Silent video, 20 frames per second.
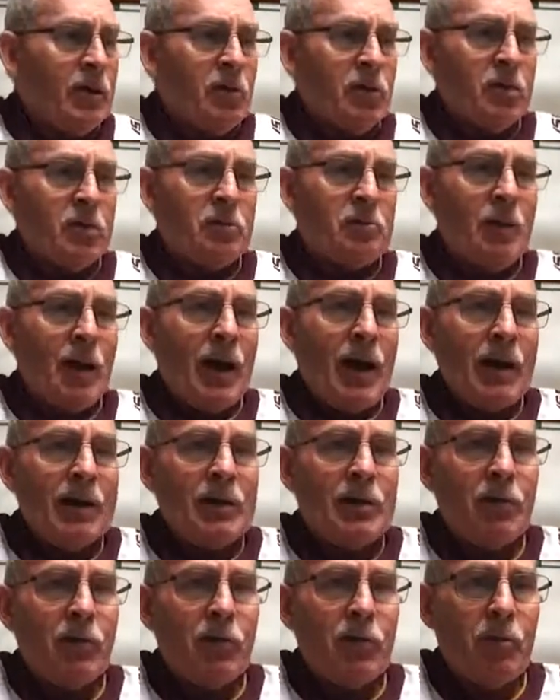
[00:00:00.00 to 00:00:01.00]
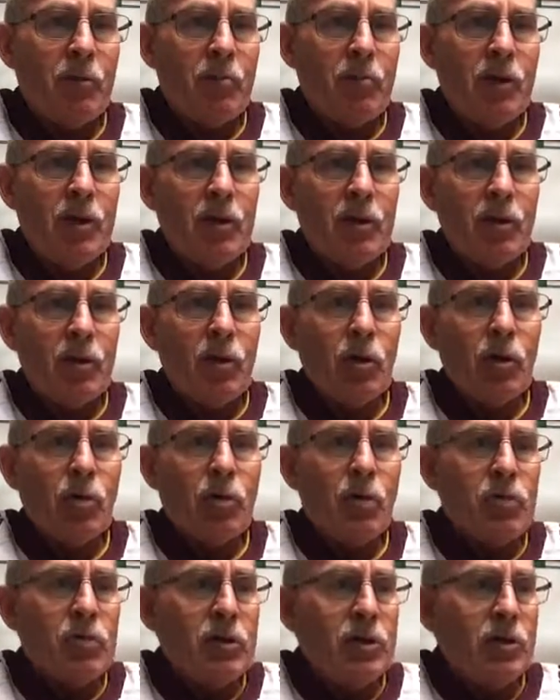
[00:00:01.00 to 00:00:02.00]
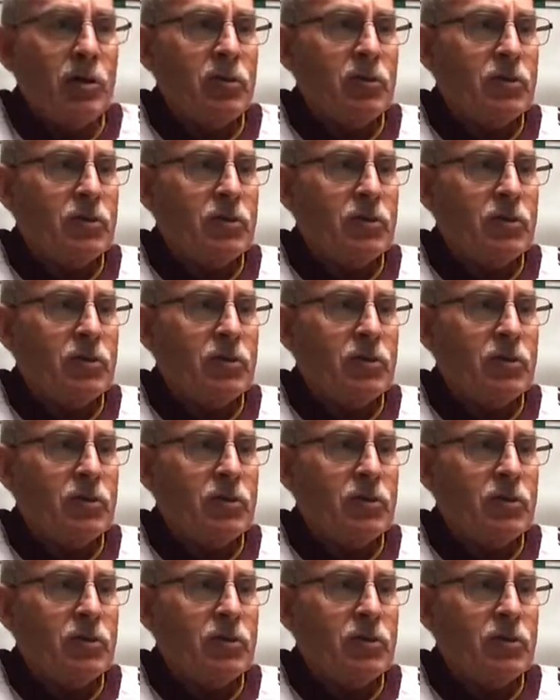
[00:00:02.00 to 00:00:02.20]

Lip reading: smarting from losing